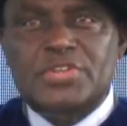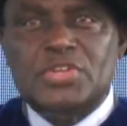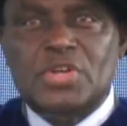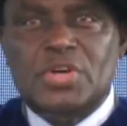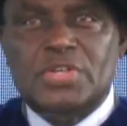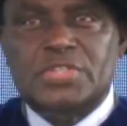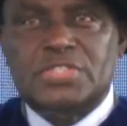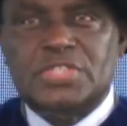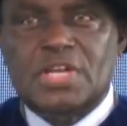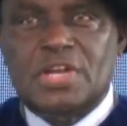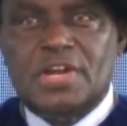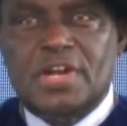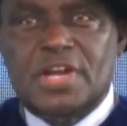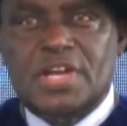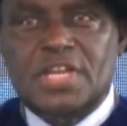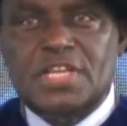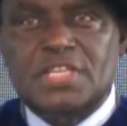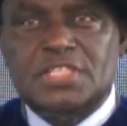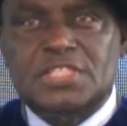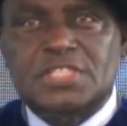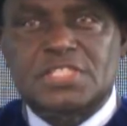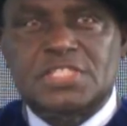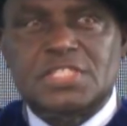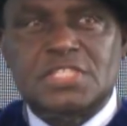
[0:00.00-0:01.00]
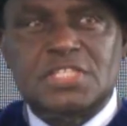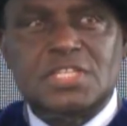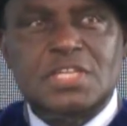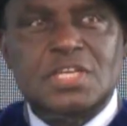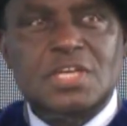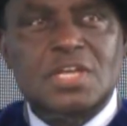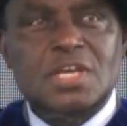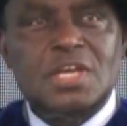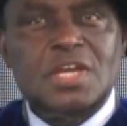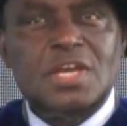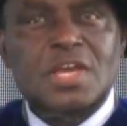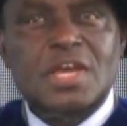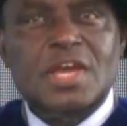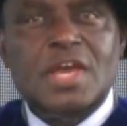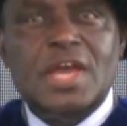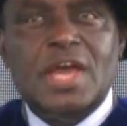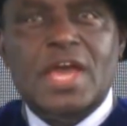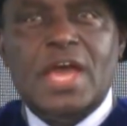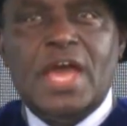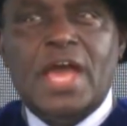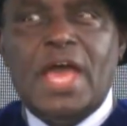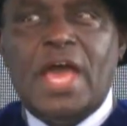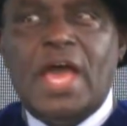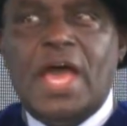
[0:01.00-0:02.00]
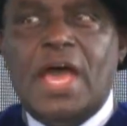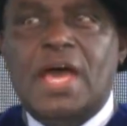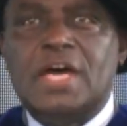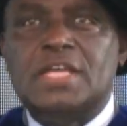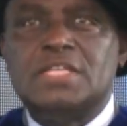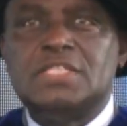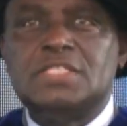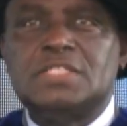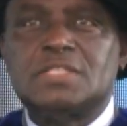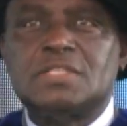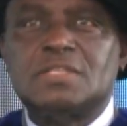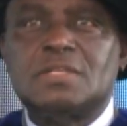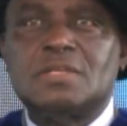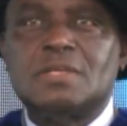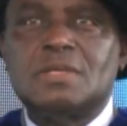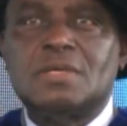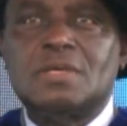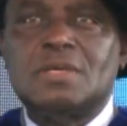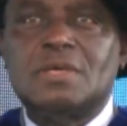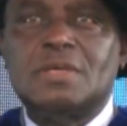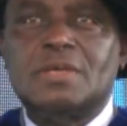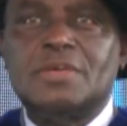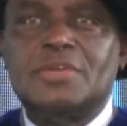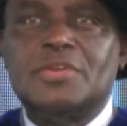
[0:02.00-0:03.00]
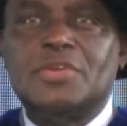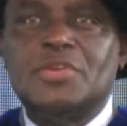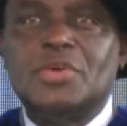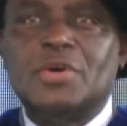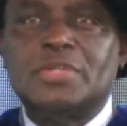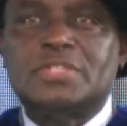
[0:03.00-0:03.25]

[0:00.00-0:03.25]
your degrees, and your